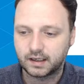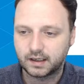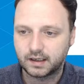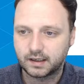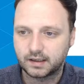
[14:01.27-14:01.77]

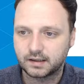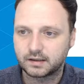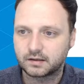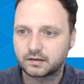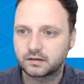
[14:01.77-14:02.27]

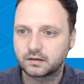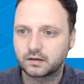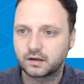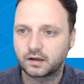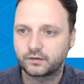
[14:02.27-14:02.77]
And
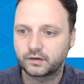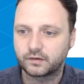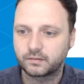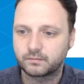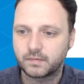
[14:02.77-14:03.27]
I'll have to
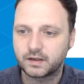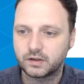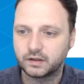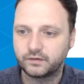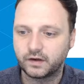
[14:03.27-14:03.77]

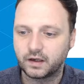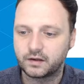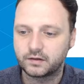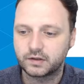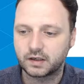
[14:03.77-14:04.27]
manually
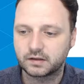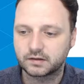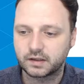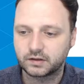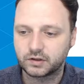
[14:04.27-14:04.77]
find Jadon
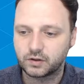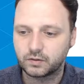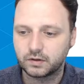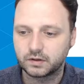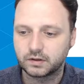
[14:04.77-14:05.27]
Sancho.